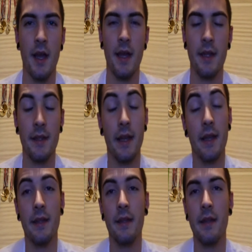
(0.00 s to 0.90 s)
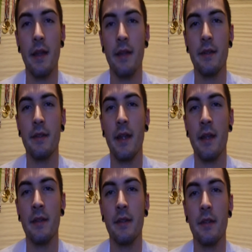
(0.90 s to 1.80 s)
and they
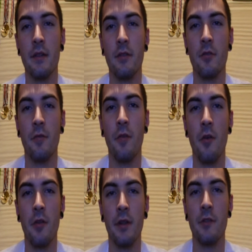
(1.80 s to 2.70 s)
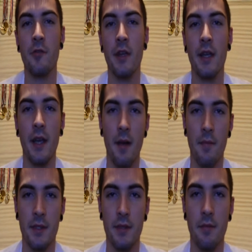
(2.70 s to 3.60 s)
tend to fall in three
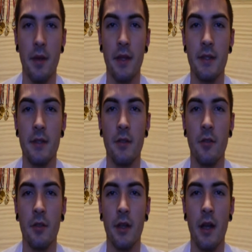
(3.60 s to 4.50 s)
camps based on